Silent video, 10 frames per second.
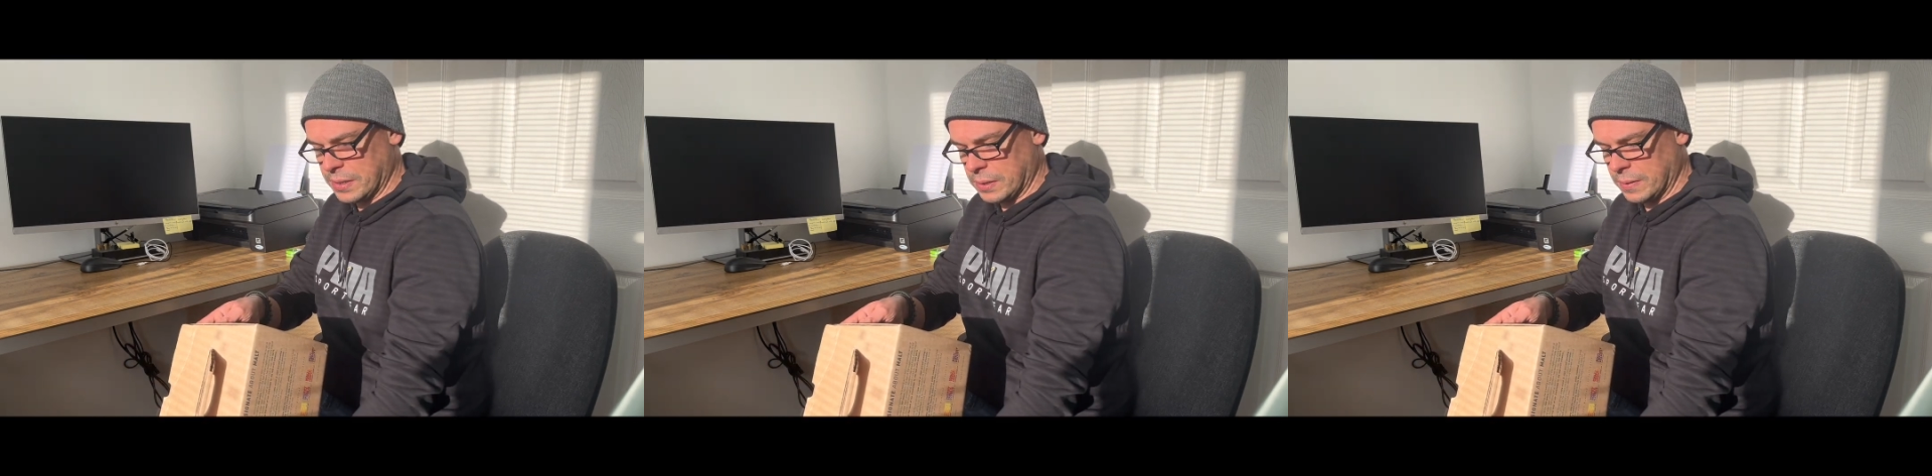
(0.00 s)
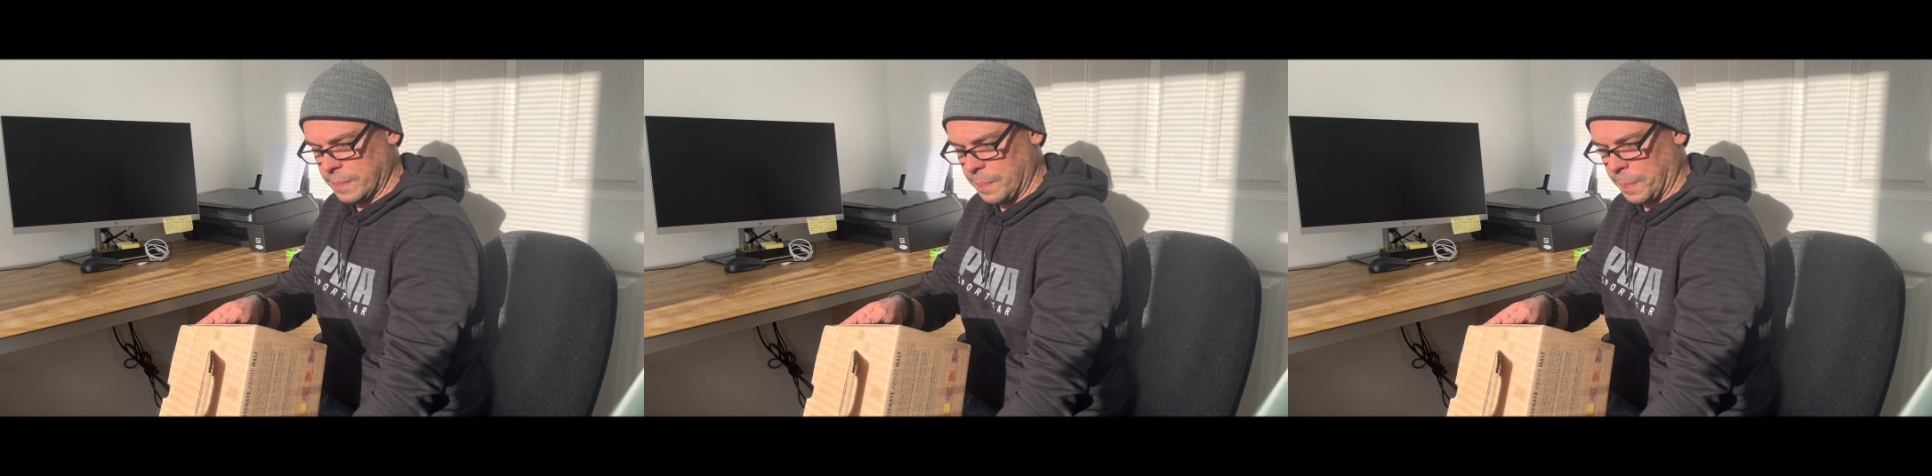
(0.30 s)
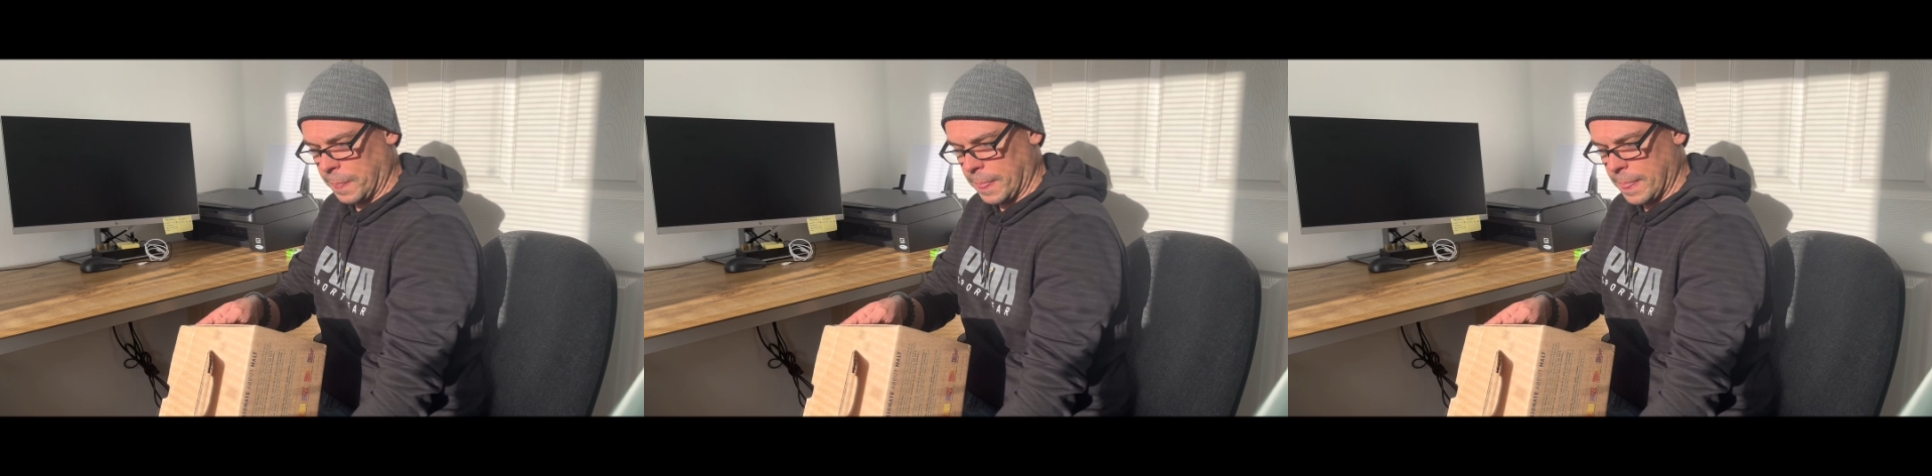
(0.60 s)
is.
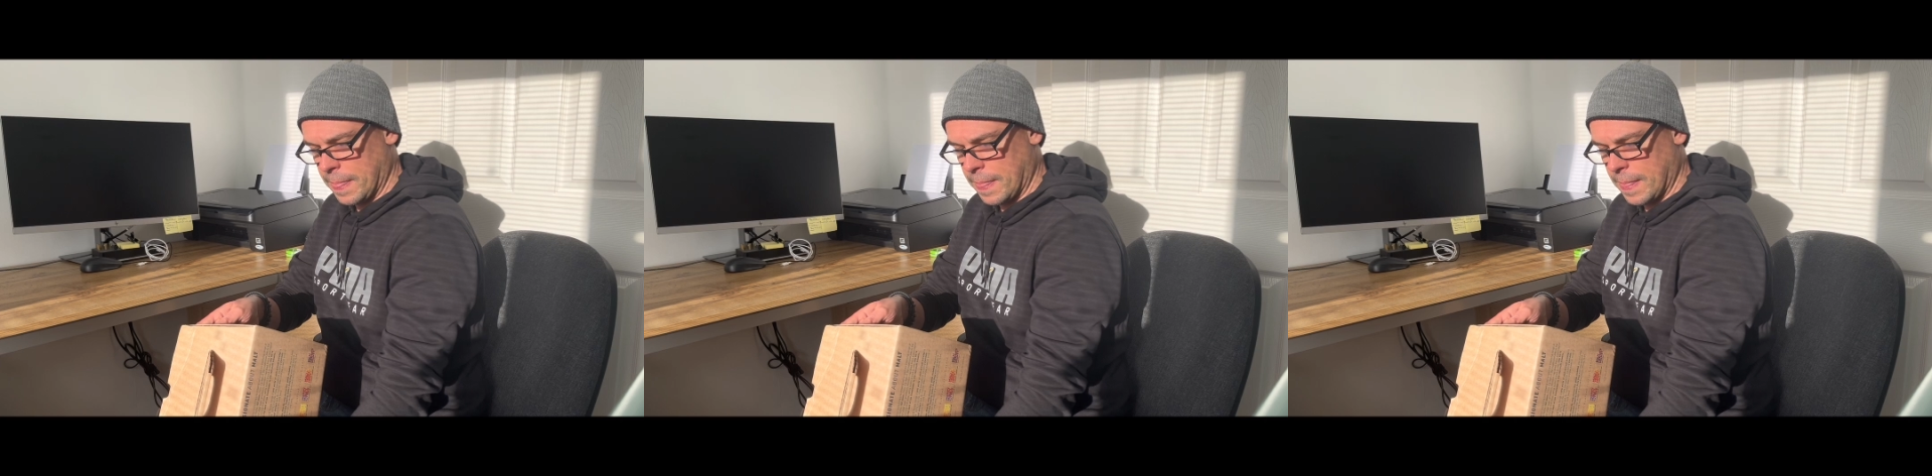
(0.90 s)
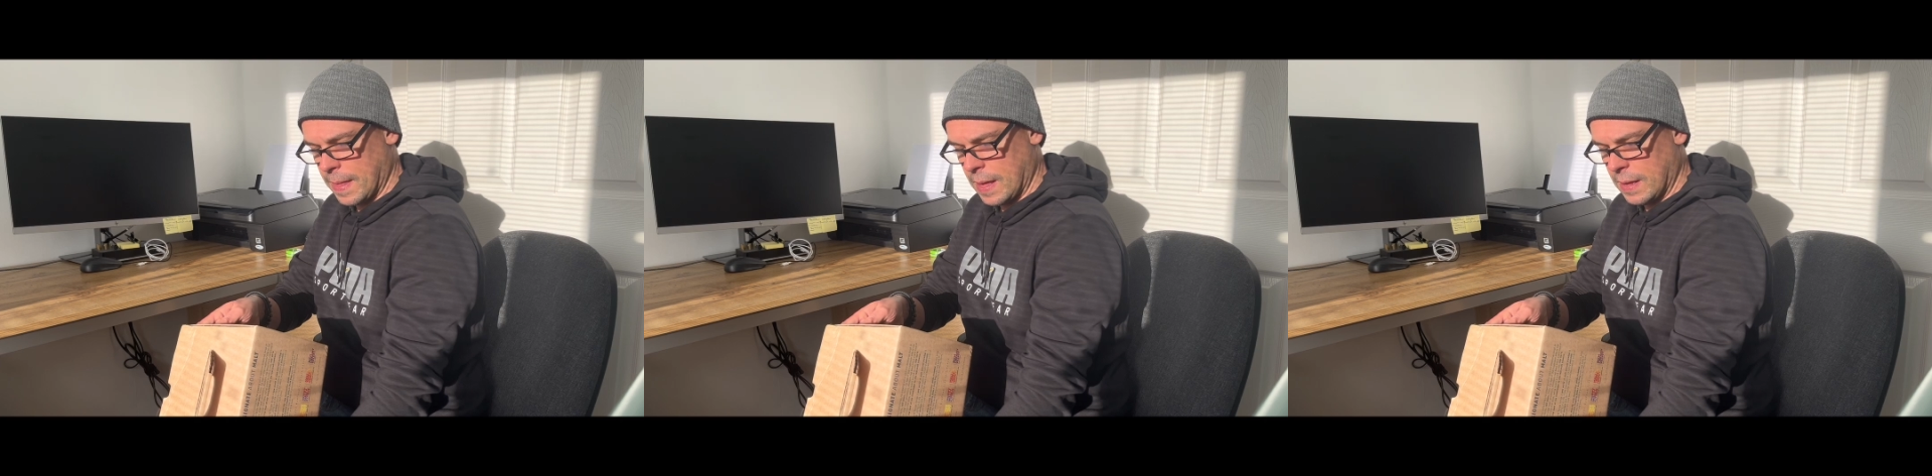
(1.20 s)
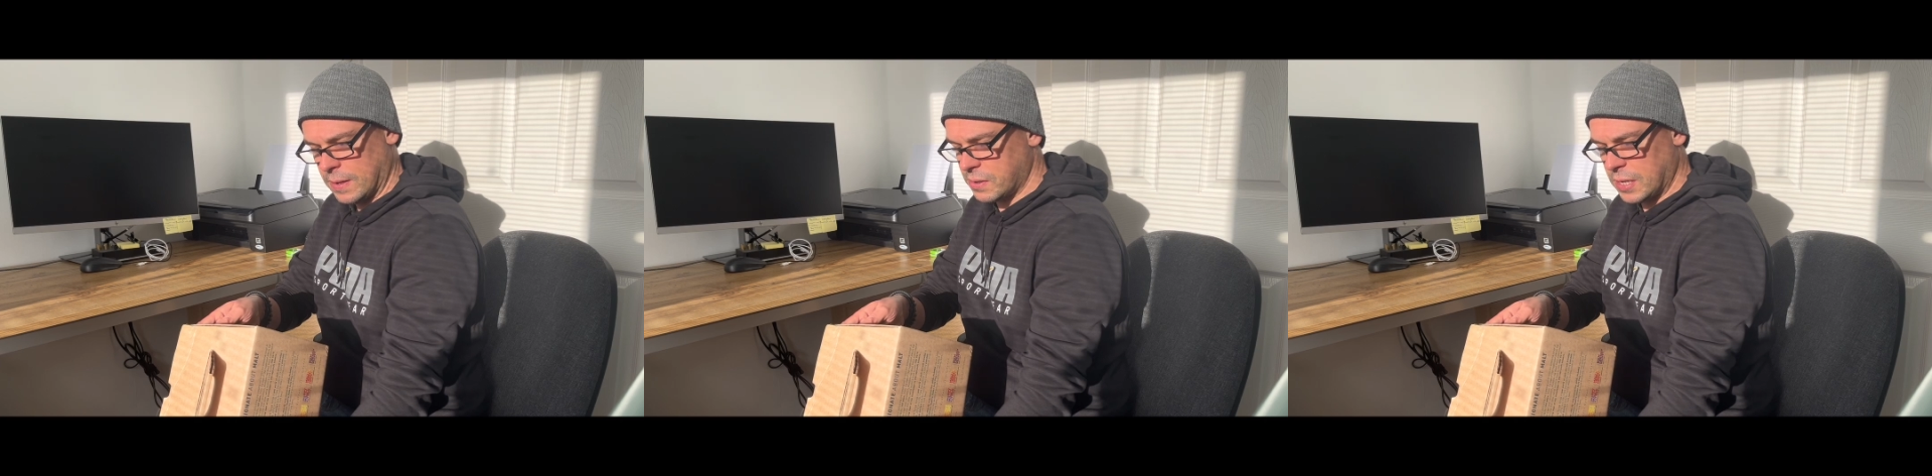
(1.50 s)

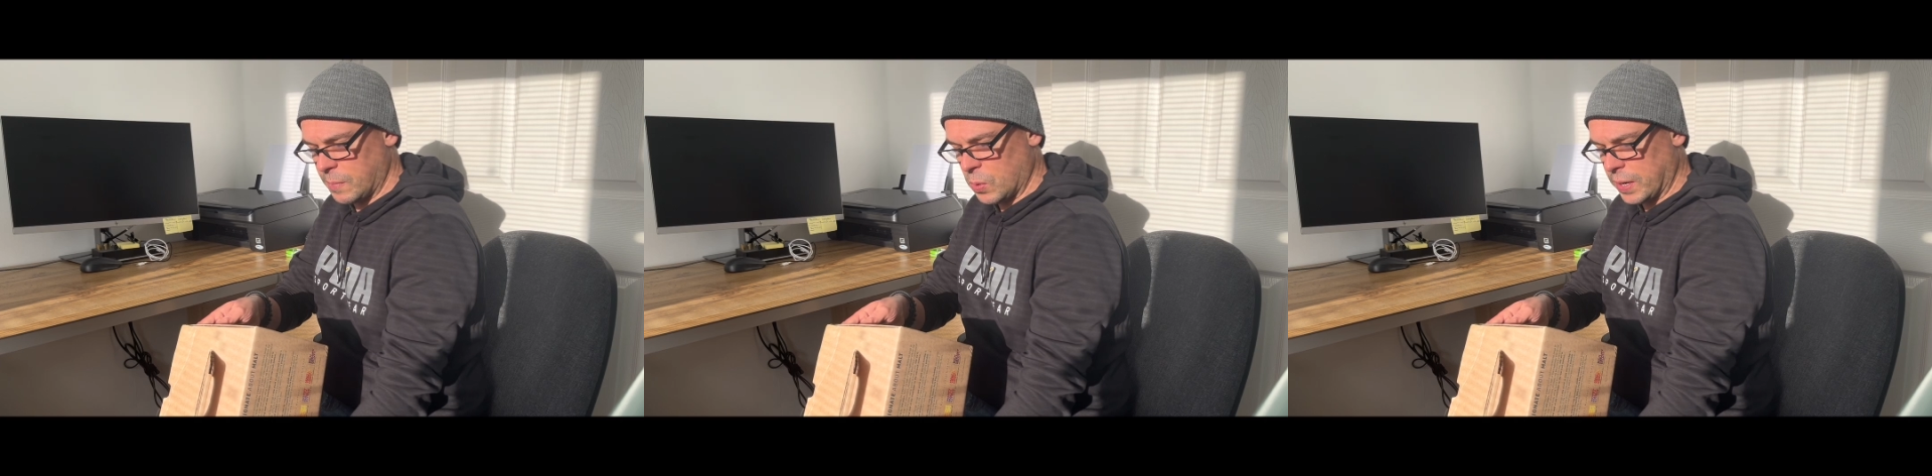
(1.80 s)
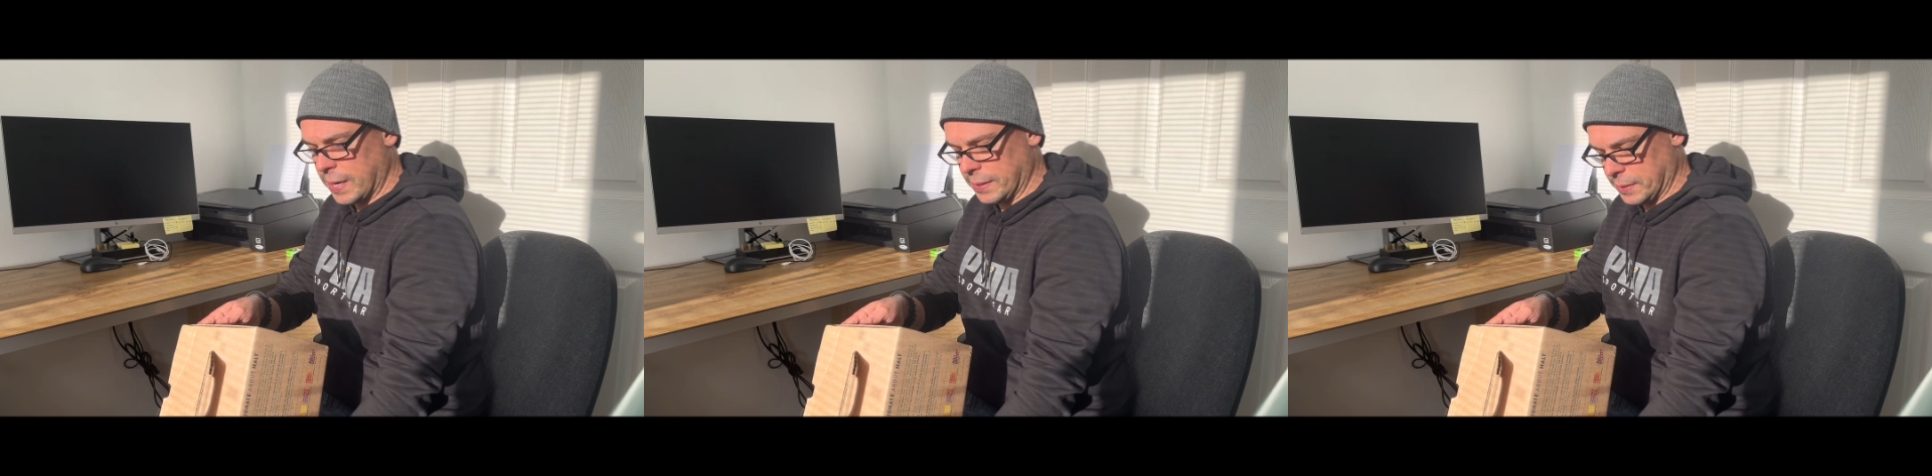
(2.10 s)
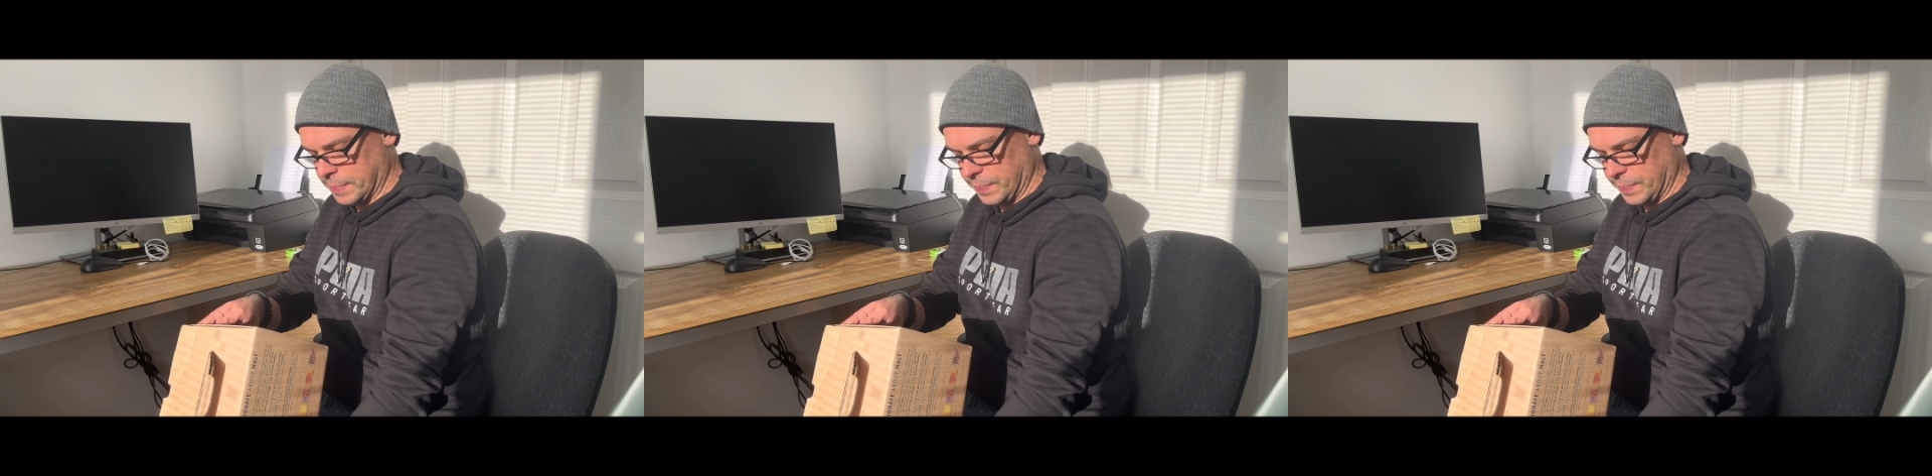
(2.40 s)
It doesn't tell me what it is.